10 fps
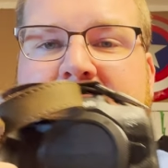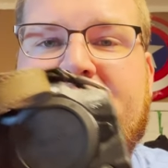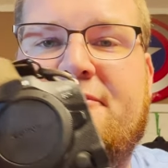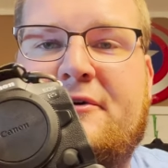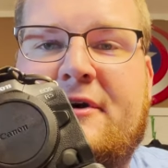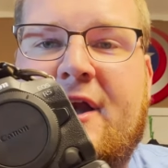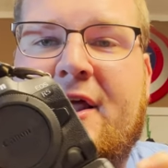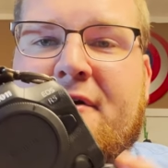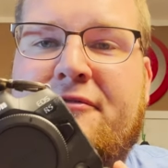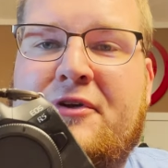For
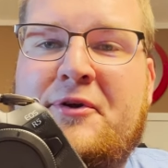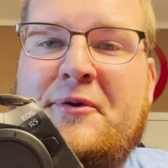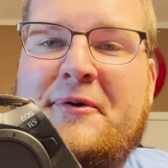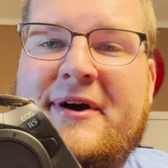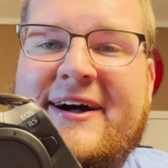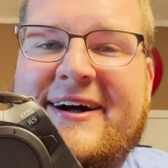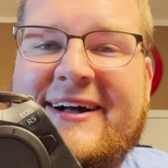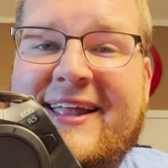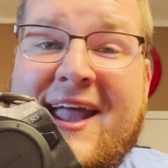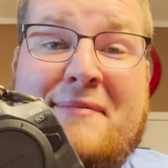any of you
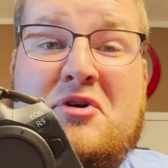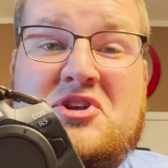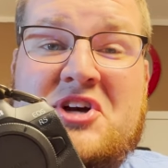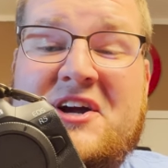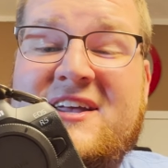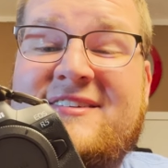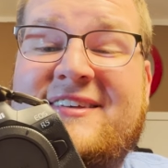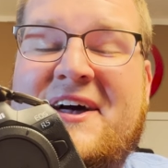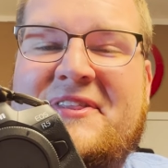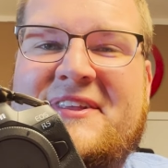camera junkies
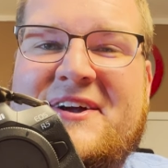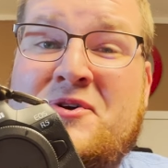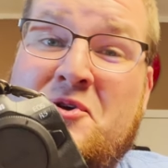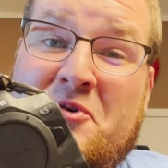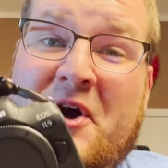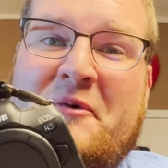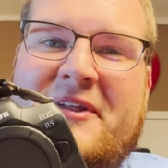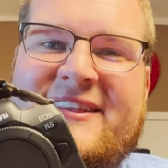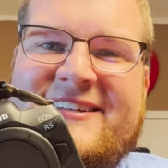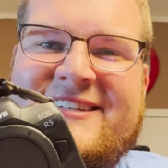out there, you know
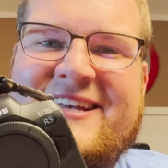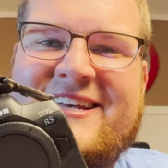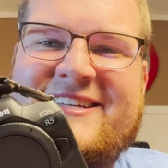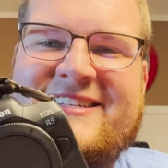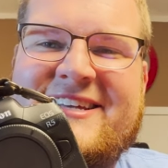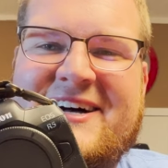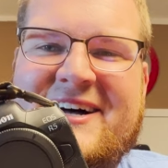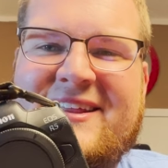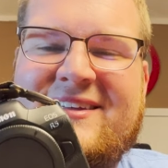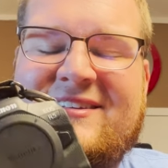what this is.
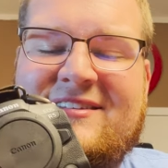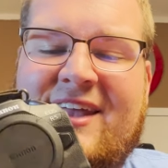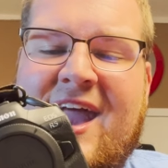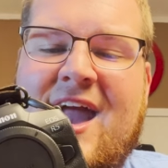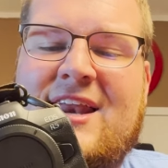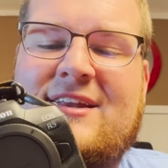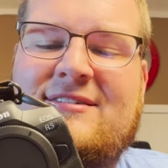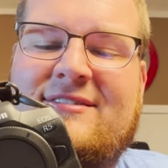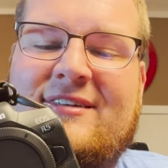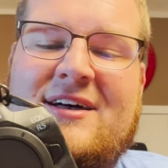This is
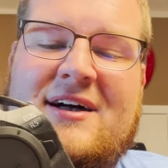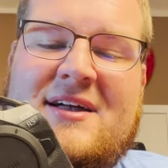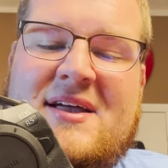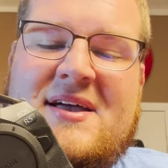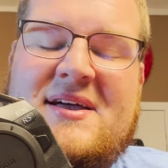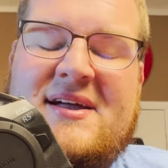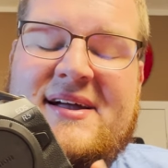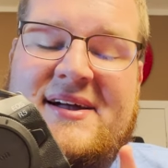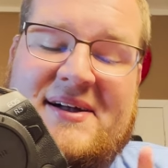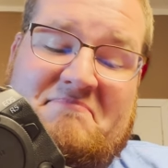Canon's
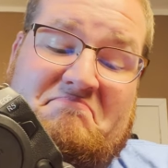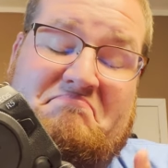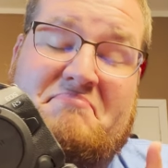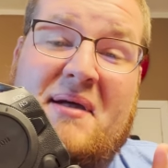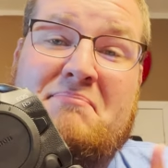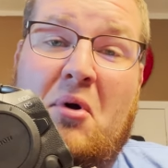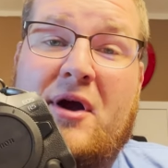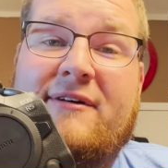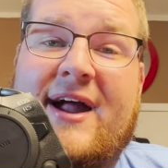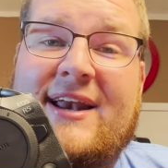big boy
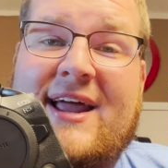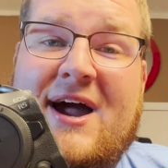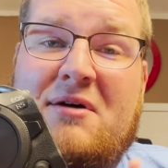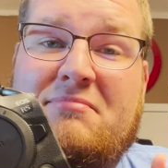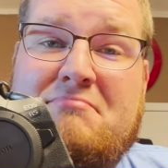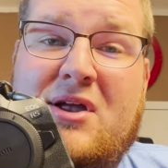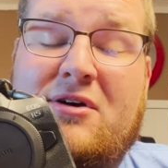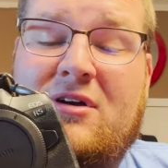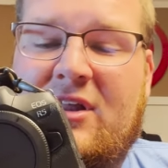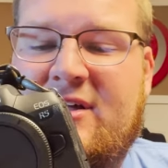right now,
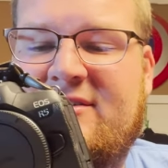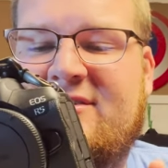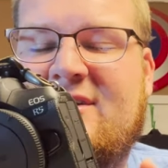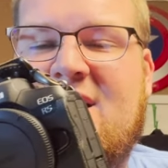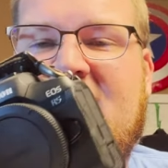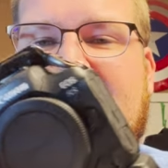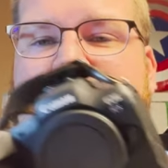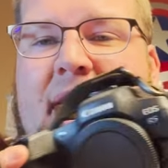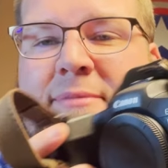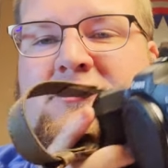mirrorless.
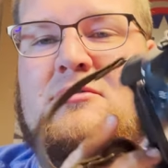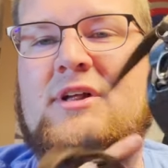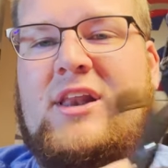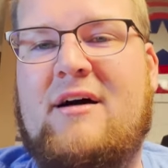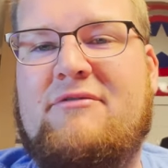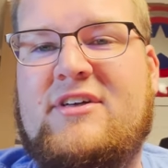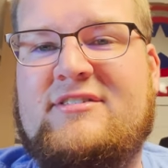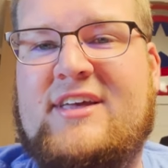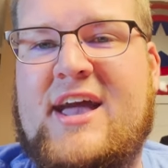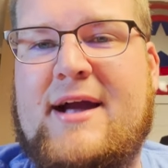I absolutely love
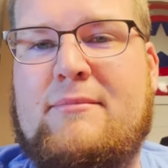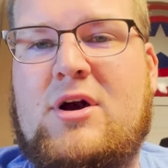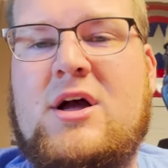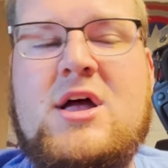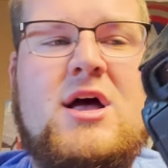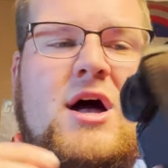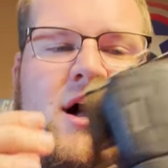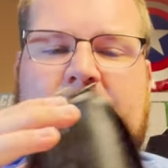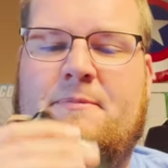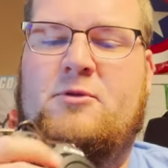this camera.
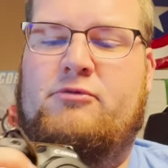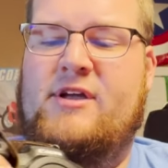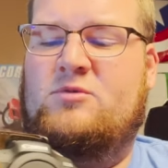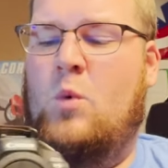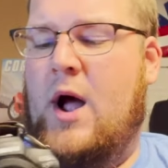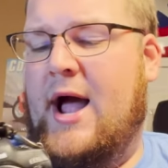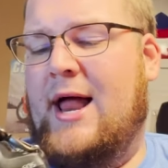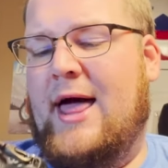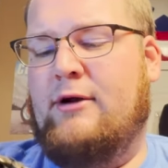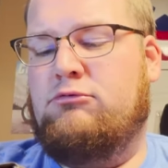The reason why I
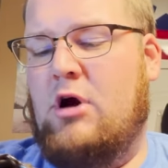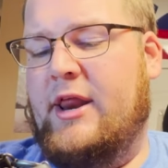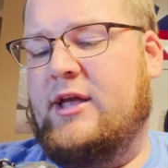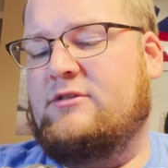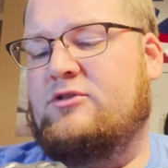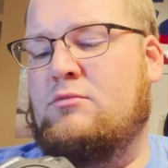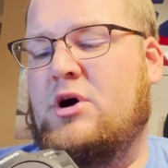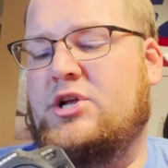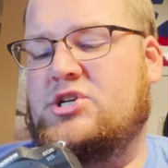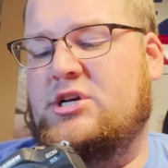like running it so
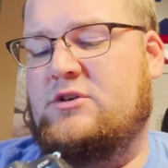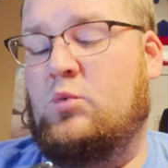much is,